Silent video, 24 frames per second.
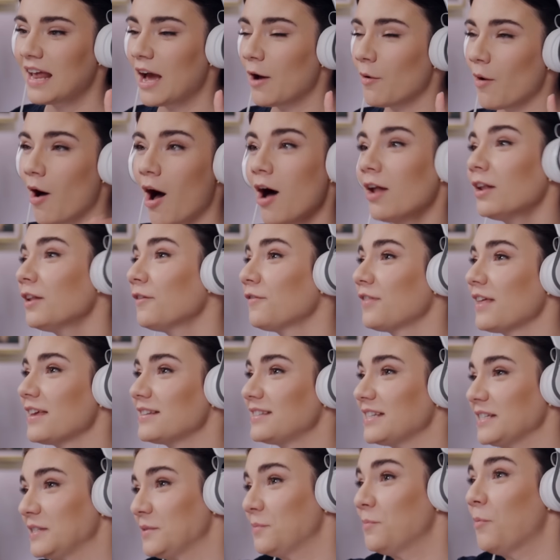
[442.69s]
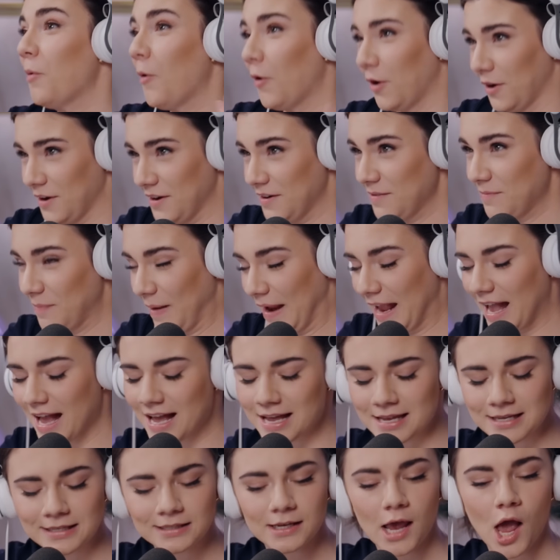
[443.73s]
Now, all of this is important
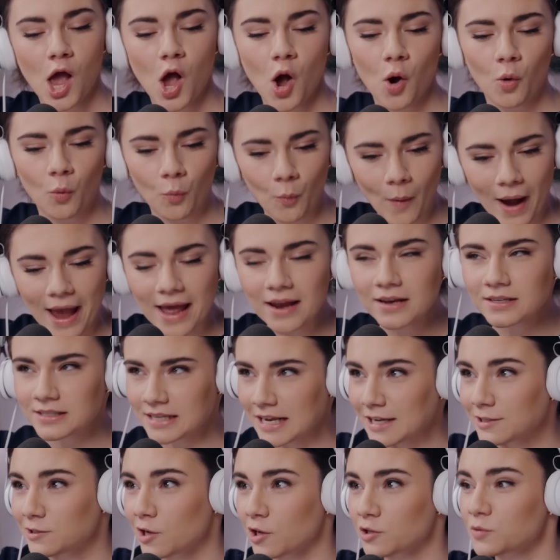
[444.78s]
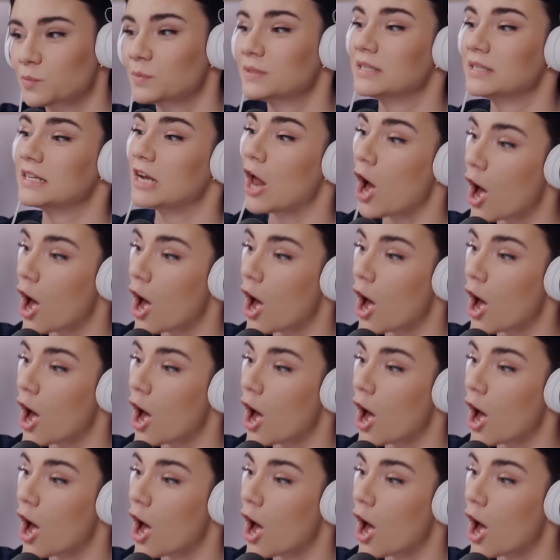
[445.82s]
because when Santos was in